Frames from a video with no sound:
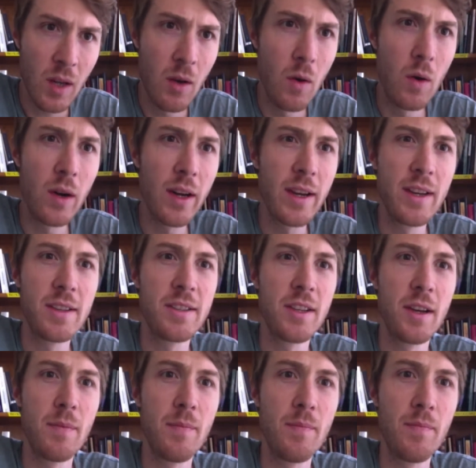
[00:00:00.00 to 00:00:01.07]

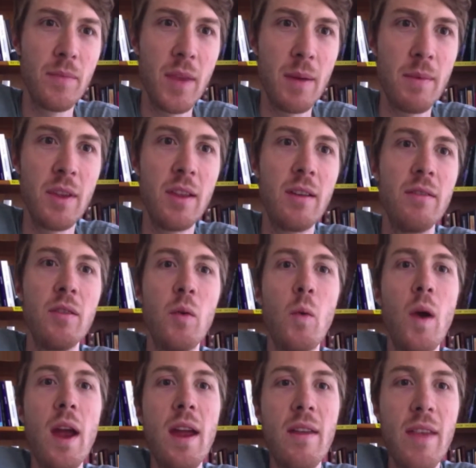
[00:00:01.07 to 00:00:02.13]
organism, I mean, and the
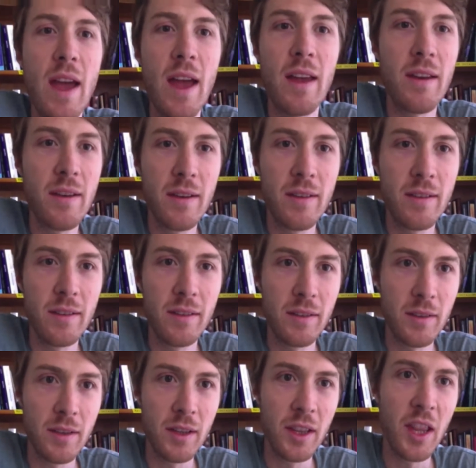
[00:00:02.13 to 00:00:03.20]
way that
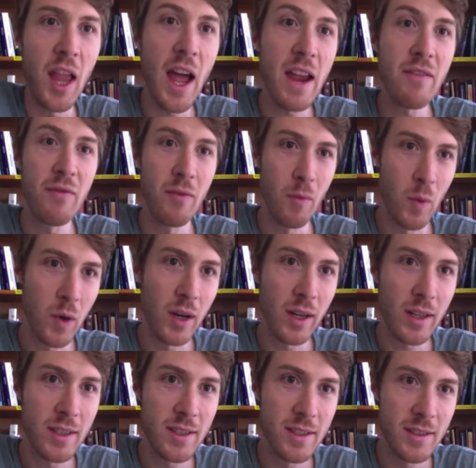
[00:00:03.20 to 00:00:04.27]
life
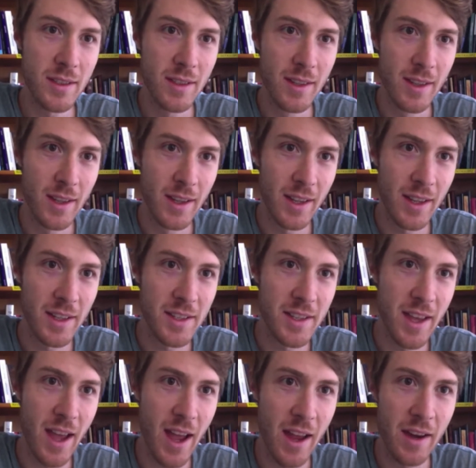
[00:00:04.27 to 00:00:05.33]
works is
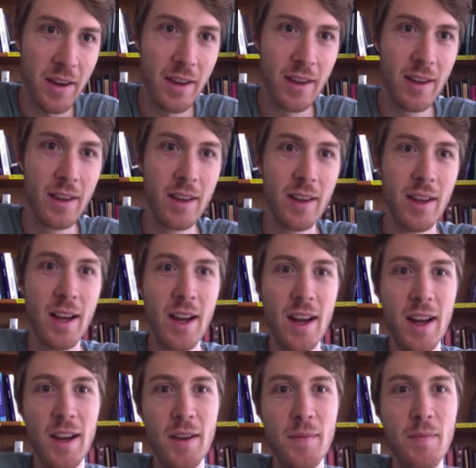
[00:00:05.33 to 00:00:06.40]
that
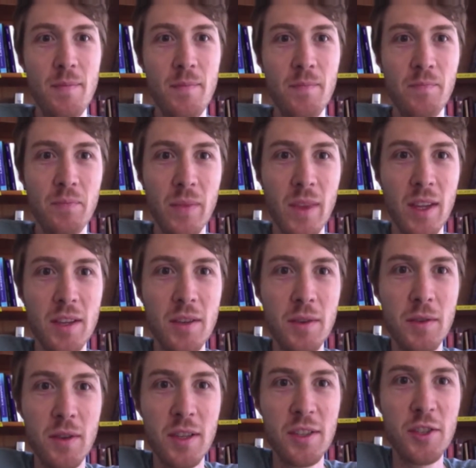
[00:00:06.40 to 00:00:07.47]

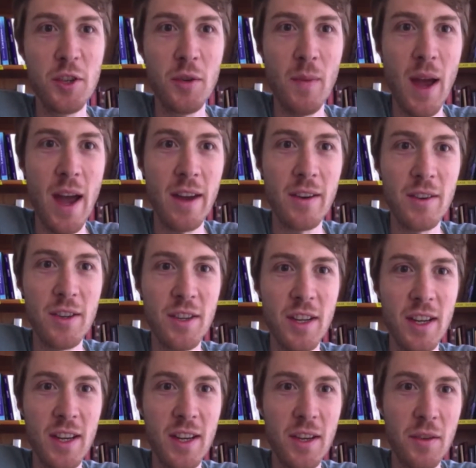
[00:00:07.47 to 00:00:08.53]
to consume
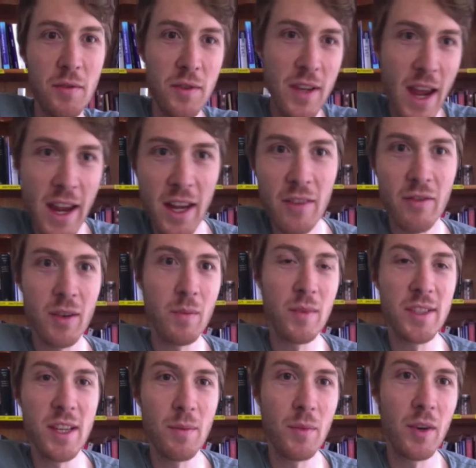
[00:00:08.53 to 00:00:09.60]
energy, you take it from
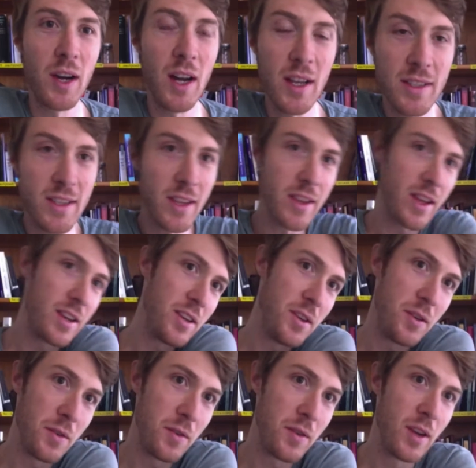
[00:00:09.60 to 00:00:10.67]
somewhere else, and then
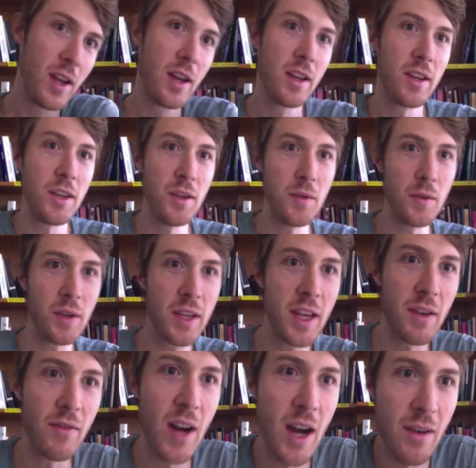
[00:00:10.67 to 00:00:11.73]
you
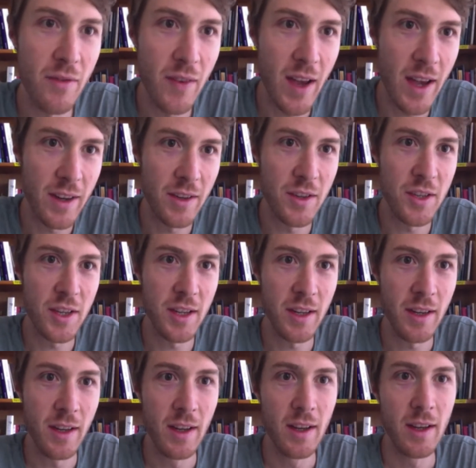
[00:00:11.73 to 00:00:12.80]
give off
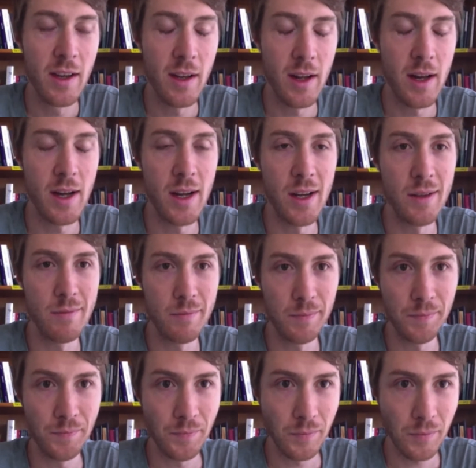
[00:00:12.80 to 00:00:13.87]
energy um,